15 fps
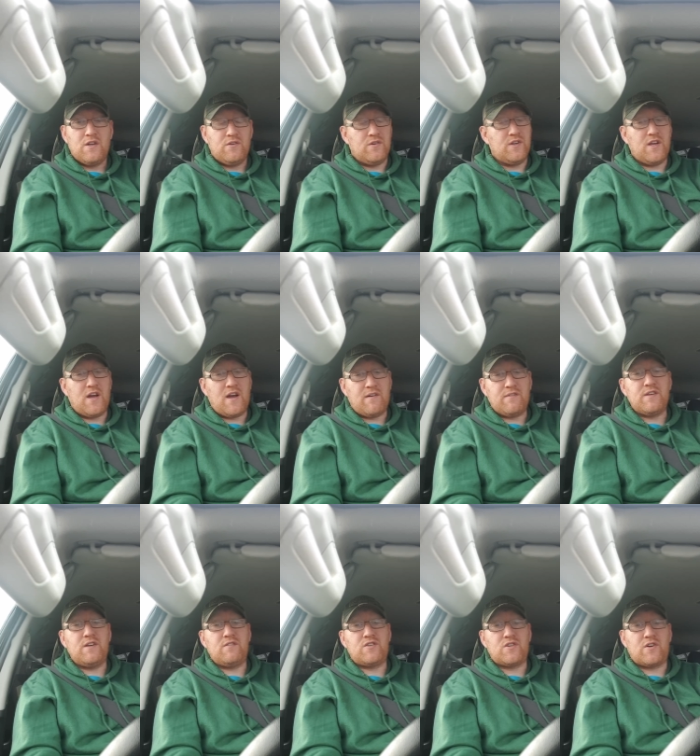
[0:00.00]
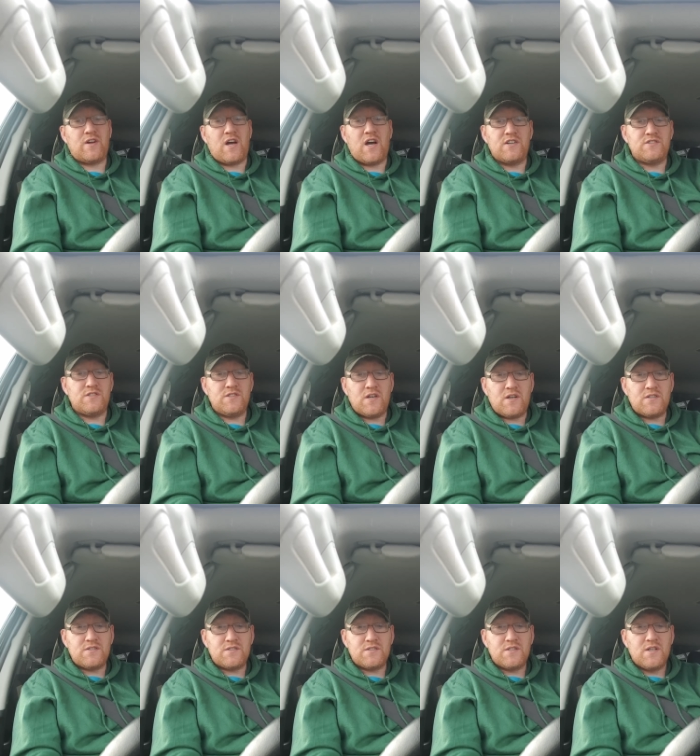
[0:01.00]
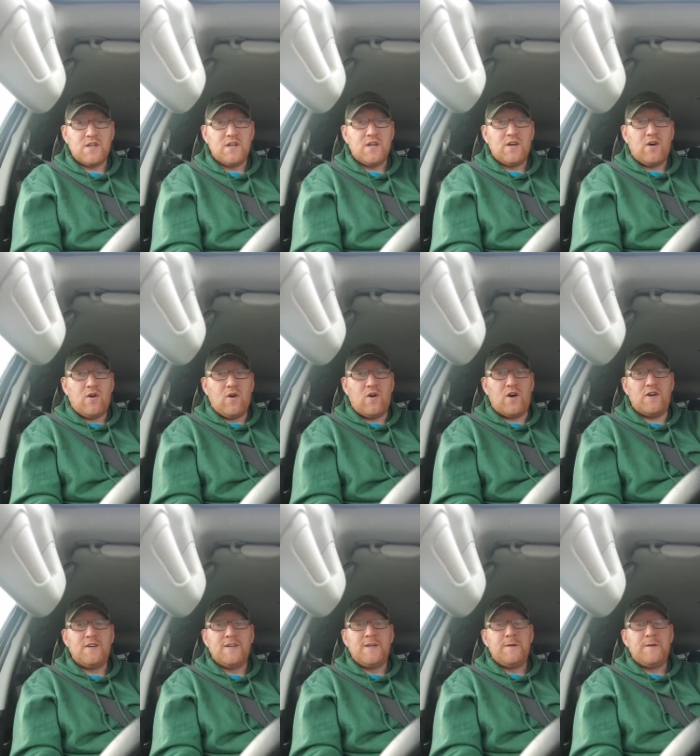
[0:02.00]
No, you haven't. You've shot it 100 yards. Or,